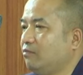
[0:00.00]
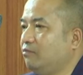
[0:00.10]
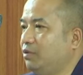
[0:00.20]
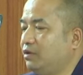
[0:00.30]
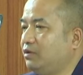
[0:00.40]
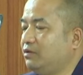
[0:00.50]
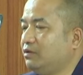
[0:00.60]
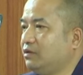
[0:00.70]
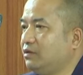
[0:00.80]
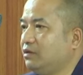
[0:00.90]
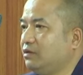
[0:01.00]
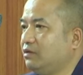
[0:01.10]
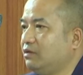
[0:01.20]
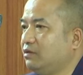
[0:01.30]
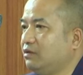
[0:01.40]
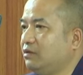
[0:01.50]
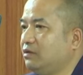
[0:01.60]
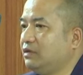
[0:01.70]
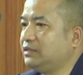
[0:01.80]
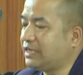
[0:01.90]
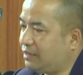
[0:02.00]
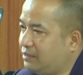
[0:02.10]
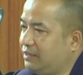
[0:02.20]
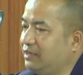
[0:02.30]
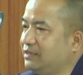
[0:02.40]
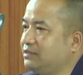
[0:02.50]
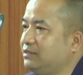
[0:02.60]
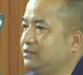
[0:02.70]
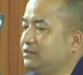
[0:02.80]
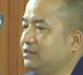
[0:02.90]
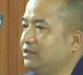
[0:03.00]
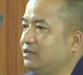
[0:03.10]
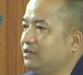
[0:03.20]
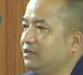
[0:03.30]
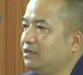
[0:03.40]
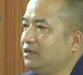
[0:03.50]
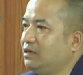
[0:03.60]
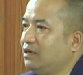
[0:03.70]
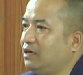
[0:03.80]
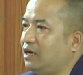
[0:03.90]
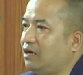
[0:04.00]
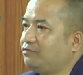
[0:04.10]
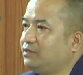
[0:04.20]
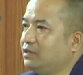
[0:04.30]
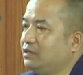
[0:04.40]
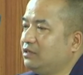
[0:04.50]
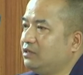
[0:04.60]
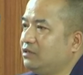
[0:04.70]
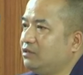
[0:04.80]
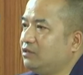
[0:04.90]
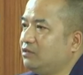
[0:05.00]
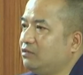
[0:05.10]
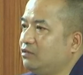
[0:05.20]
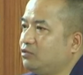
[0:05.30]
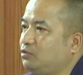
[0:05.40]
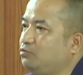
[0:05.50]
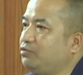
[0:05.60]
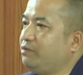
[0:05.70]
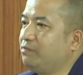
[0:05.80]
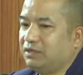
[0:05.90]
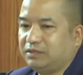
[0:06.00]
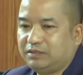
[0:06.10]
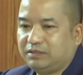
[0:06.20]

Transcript: But the sad thing is, after two, three months,